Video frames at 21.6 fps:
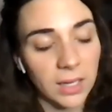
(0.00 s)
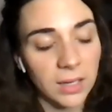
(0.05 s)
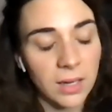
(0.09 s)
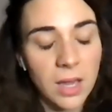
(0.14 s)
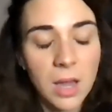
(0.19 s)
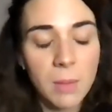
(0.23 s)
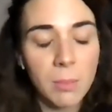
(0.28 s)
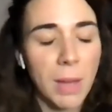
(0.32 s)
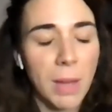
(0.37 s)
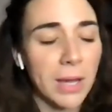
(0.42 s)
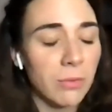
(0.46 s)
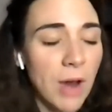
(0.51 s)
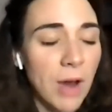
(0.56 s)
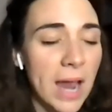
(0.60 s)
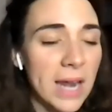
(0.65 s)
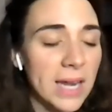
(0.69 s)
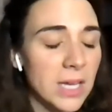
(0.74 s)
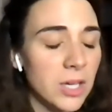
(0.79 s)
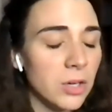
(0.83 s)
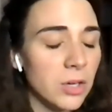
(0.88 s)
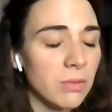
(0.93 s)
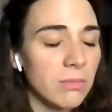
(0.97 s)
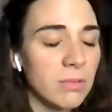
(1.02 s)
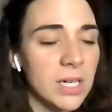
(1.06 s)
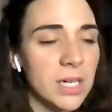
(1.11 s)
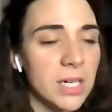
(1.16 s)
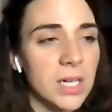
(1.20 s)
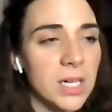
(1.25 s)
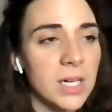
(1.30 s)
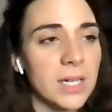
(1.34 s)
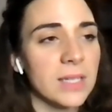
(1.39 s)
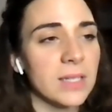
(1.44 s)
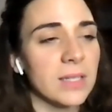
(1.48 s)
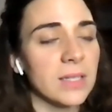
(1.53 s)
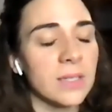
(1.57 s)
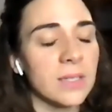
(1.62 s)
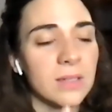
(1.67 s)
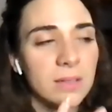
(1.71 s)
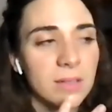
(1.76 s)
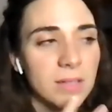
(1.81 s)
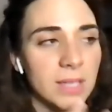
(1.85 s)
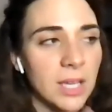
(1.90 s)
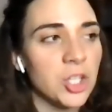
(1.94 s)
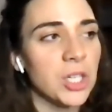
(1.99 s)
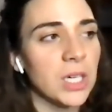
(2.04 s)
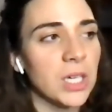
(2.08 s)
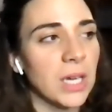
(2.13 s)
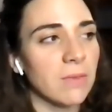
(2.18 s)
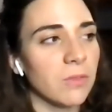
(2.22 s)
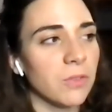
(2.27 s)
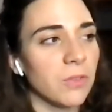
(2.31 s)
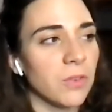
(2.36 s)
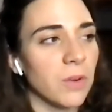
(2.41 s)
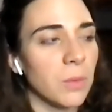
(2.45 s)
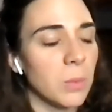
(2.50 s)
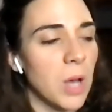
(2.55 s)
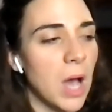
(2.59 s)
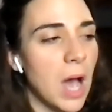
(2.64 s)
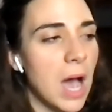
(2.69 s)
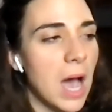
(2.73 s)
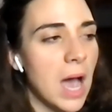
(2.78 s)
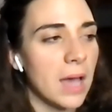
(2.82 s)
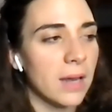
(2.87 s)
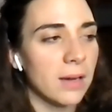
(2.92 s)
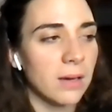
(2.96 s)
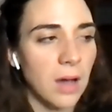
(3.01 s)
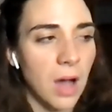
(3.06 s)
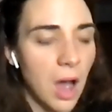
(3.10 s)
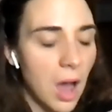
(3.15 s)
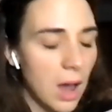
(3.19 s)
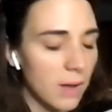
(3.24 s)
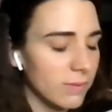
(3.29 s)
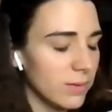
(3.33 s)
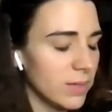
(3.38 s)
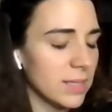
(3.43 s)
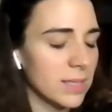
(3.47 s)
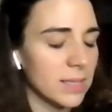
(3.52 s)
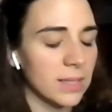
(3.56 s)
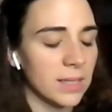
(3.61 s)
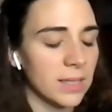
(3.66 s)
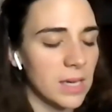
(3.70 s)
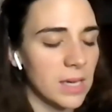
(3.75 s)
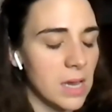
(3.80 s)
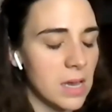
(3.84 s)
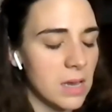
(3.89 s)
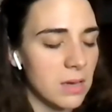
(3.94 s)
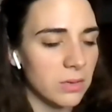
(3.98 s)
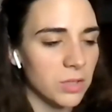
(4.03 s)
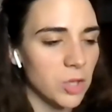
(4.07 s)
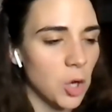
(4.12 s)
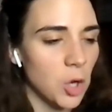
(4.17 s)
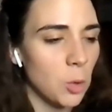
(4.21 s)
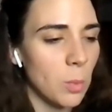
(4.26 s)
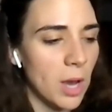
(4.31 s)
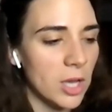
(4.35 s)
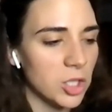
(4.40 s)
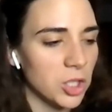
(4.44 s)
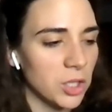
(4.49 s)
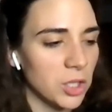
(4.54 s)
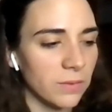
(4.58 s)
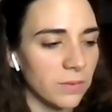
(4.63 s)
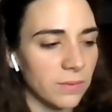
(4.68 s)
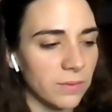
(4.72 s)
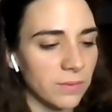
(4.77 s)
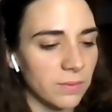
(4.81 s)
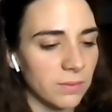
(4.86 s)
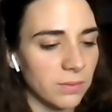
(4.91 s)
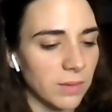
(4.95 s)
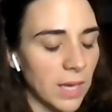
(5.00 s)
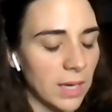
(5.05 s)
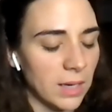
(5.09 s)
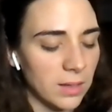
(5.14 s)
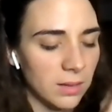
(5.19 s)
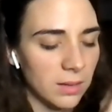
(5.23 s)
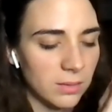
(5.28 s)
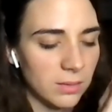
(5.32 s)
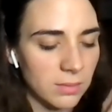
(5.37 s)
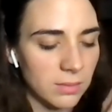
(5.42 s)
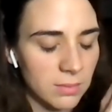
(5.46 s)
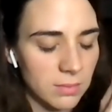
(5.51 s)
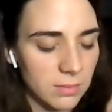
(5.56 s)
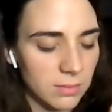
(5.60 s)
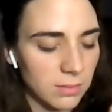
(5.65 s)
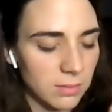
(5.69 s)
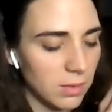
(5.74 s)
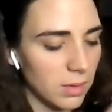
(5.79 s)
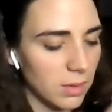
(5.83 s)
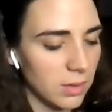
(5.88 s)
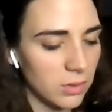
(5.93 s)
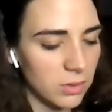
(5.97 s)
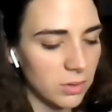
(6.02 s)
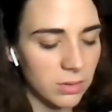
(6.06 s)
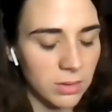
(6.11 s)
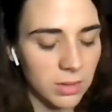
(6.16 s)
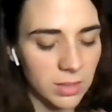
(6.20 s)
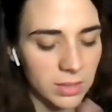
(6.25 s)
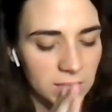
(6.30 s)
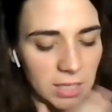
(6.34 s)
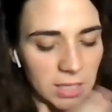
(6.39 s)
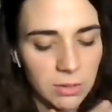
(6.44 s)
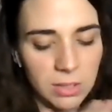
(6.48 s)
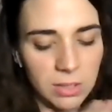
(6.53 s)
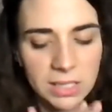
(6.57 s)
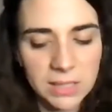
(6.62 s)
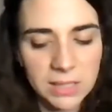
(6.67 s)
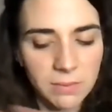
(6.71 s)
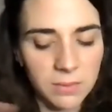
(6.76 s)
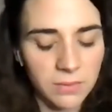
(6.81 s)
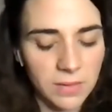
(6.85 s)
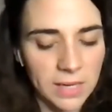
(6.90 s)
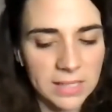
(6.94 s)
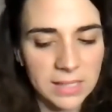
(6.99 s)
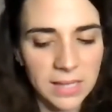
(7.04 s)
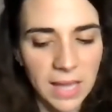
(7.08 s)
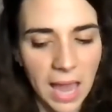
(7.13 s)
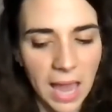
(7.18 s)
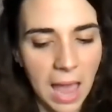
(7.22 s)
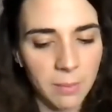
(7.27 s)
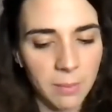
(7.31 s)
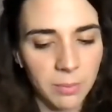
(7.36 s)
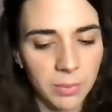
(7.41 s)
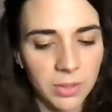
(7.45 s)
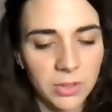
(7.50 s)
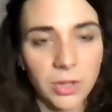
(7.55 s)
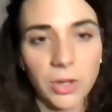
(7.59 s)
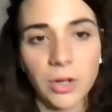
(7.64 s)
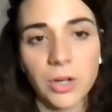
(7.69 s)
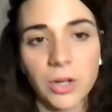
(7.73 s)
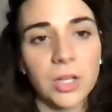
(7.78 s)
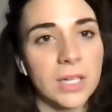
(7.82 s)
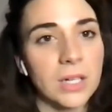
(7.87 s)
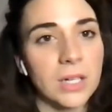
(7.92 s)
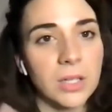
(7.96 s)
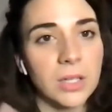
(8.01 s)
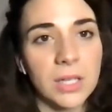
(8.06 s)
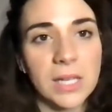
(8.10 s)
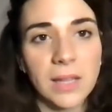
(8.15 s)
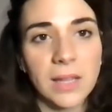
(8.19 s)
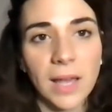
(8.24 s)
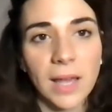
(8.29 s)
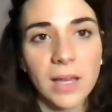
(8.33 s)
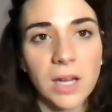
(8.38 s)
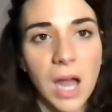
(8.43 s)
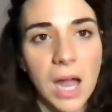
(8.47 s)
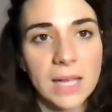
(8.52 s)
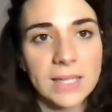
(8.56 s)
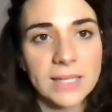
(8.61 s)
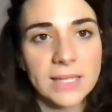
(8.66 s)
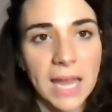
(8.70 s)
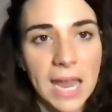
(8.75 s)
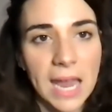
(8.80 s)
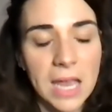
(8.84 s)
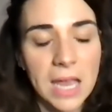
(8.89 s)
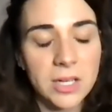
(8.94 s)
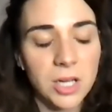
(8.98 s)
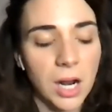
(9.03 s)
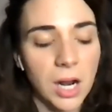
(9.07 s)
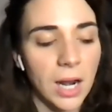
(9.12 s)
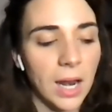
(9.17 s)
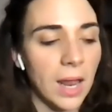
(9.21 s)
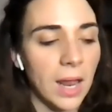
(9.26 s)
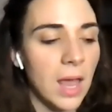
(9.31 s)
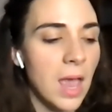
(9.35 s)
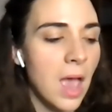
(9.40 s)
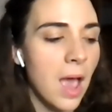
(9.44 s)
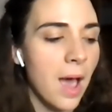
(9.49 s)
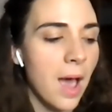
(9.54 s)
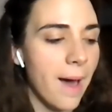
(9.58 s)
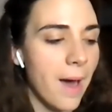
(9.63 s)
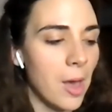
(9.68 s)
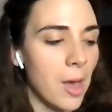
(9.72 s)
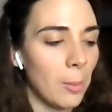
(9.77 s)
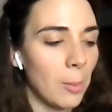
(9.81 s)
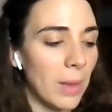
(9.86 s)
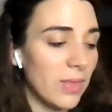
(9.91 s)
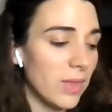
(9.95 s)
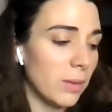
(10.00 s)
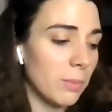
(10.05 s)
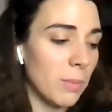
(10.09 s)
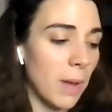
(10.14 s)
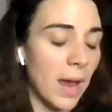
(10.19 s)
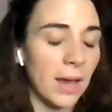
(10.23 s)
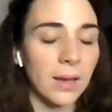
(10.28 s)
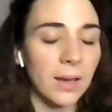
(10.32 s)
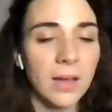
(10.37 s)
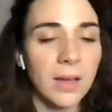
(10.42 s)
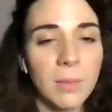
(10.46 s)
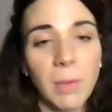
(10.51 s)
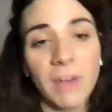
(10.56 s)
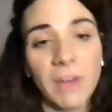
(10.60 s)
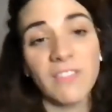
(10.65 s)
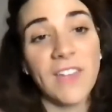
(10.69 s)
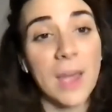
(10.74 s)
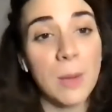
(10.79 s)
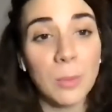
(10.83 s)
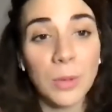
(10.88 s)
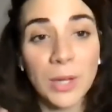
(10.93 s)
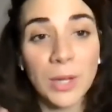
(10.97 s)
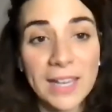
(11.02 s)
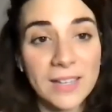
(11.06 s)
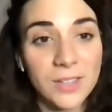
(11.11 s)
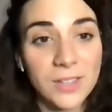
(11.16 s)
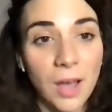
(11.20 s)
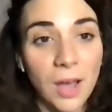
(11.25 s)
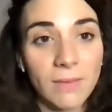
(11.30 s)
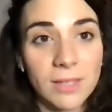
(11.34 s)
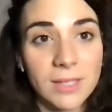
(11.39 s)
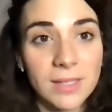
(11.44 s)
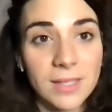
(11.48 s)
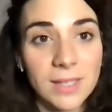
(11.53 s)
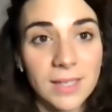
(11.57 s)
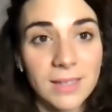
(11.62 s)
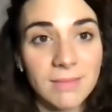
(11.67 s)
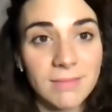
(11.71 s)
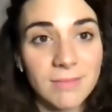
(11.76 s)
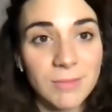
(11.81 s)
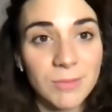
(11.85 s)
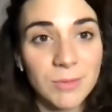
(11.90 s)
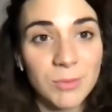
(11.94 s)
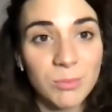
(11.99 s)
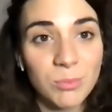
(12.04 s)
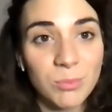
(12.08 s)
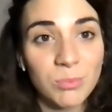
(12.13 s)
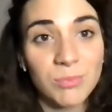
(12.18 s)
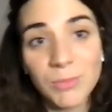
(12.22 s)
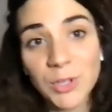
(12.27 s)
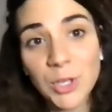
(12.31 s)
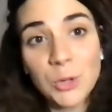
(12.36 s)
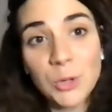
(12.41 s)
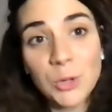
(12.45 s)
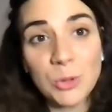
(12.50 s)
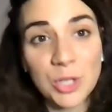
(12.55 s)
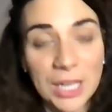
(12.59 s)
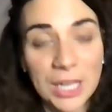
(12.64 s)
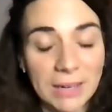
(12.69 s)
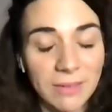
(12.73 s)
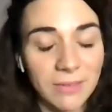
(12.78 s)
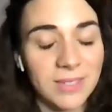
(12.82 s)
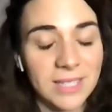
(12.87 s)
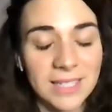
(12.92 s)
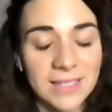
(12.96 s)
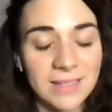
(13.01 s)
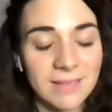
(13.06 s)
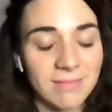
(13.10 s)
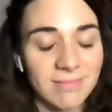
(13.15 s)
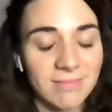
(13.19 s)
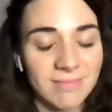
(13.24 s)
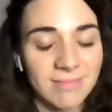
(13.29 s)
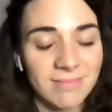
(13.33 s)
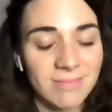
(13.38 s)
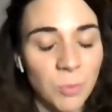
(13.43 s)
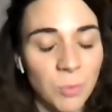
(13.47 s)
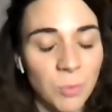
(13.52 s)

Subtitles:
Like my writing career is such a gift from God. Obviously, so much of the series of events that happened are clearly God's hand on it. And then my family is obviously a huge gift, and